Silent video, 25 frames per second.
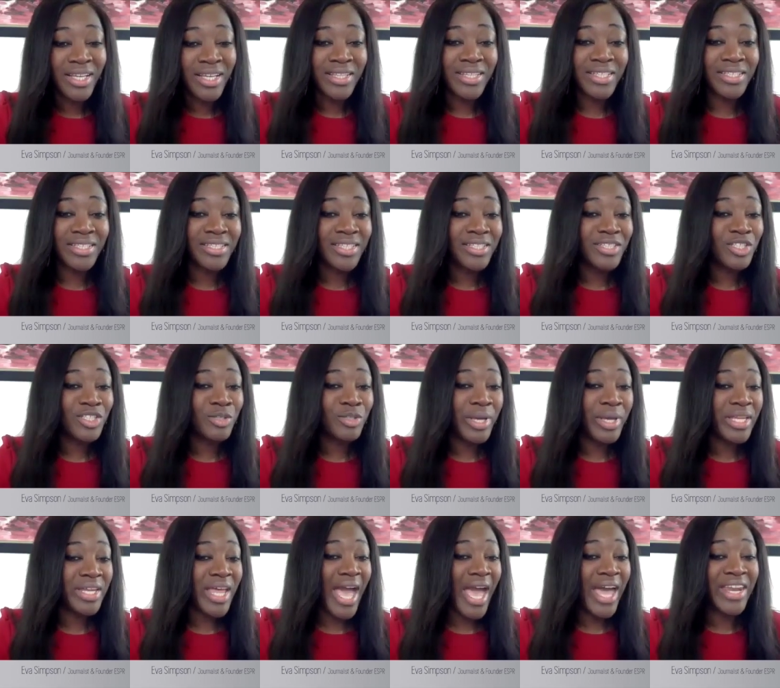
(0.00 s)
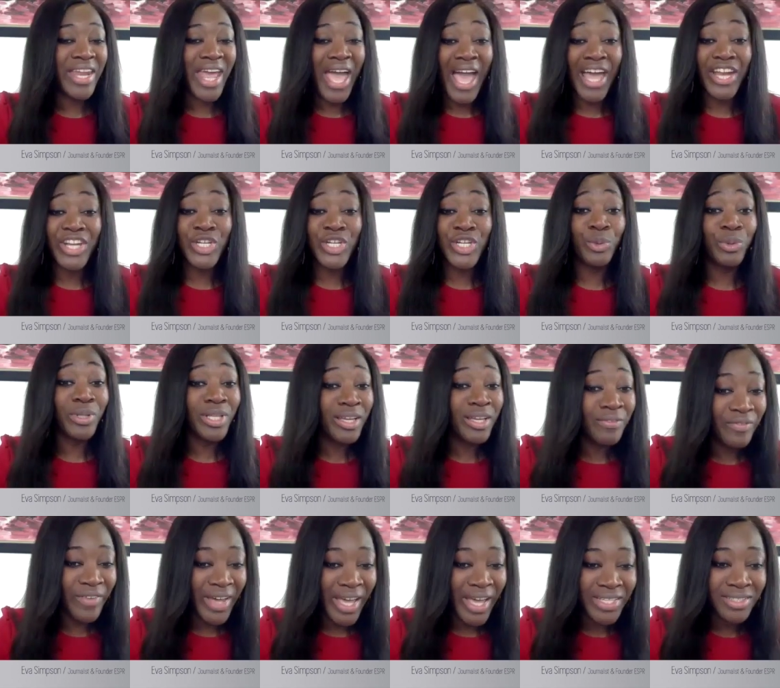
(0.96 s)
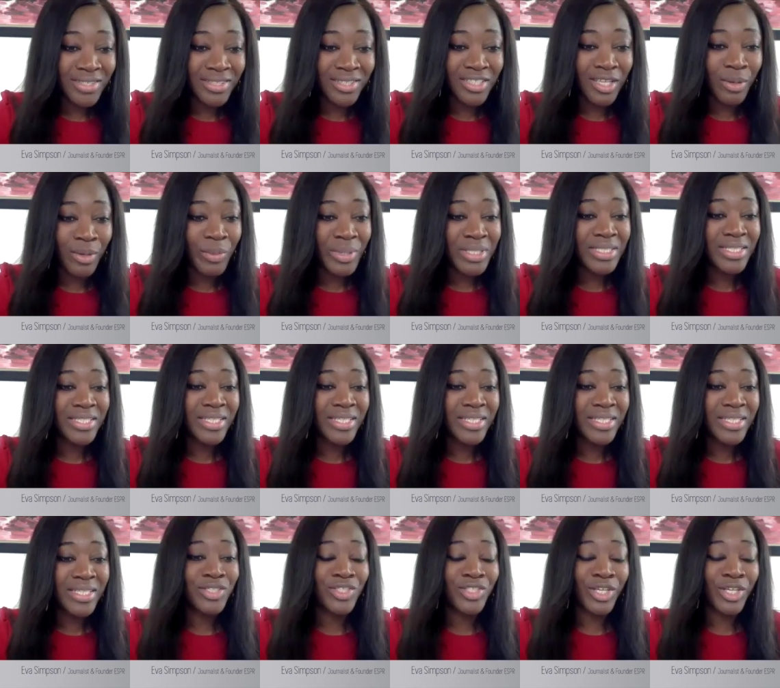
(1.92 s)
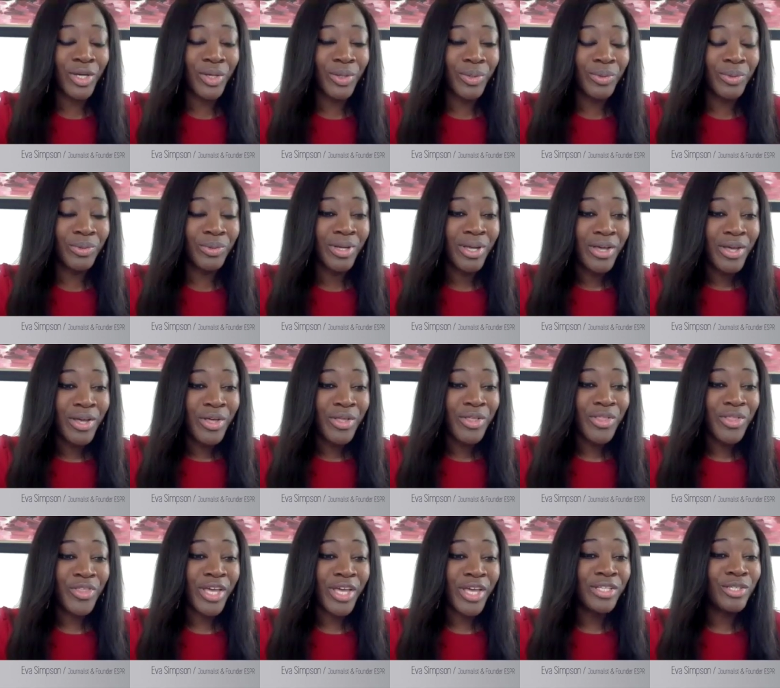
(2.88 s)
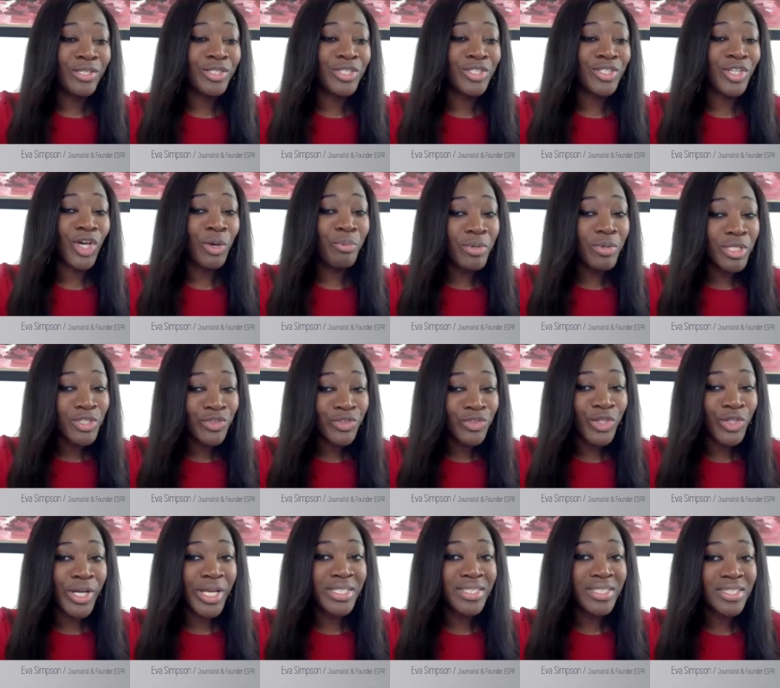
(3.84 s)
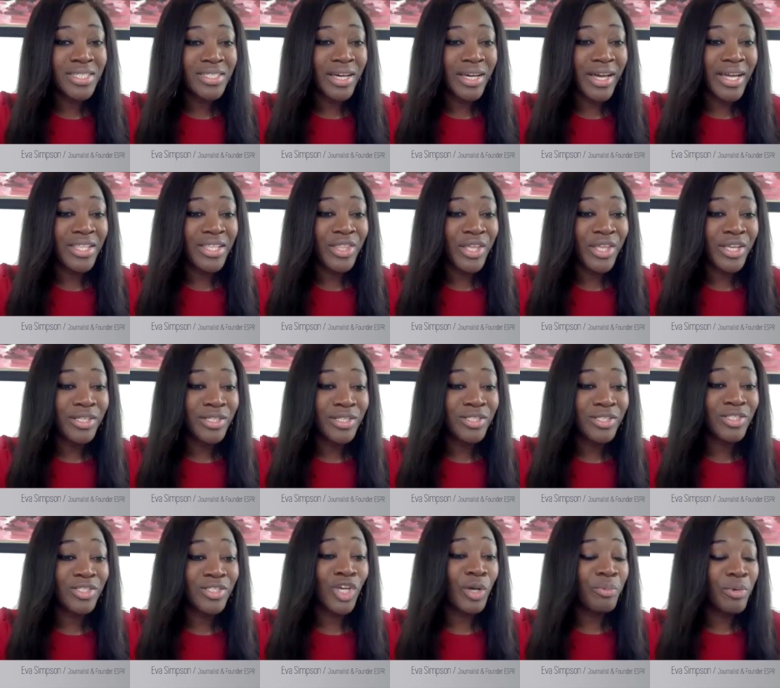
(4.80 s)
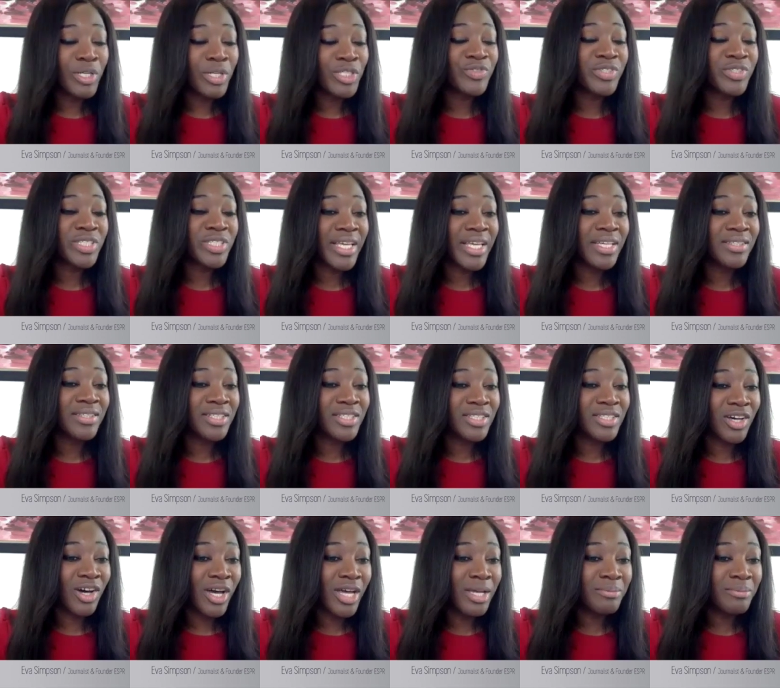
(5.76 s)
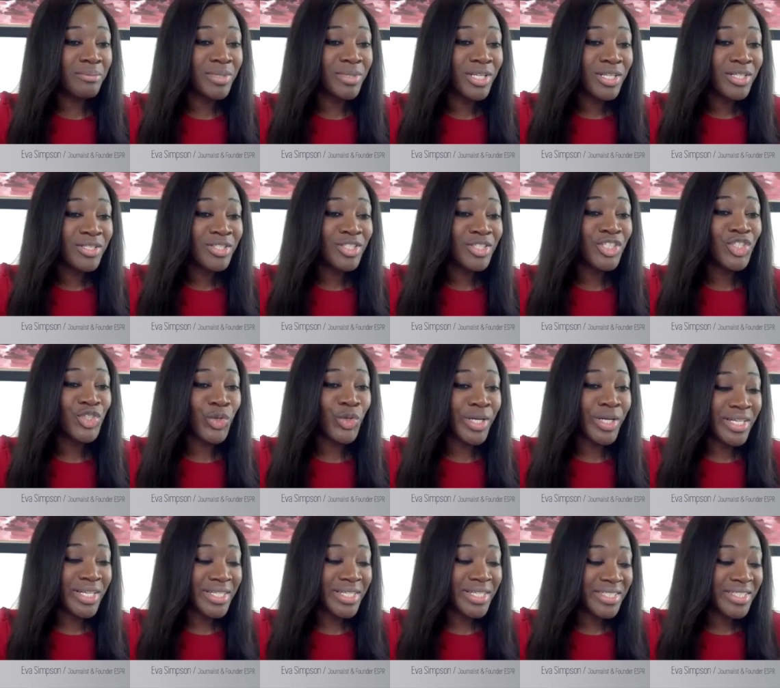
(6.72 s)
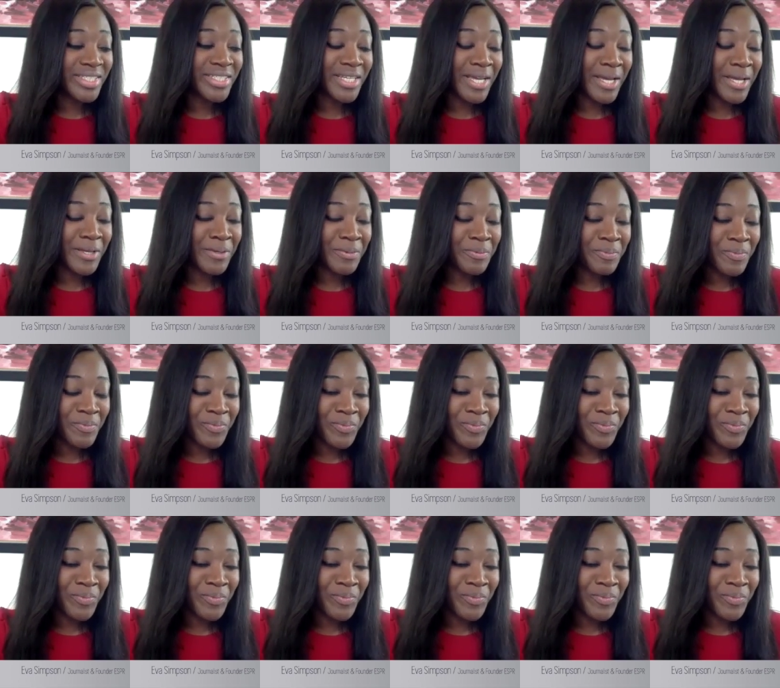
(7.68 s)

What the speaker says: This needs to be an annual event, someone said. So thank you so much for your insight. Thank you so much for taking the time to join us today.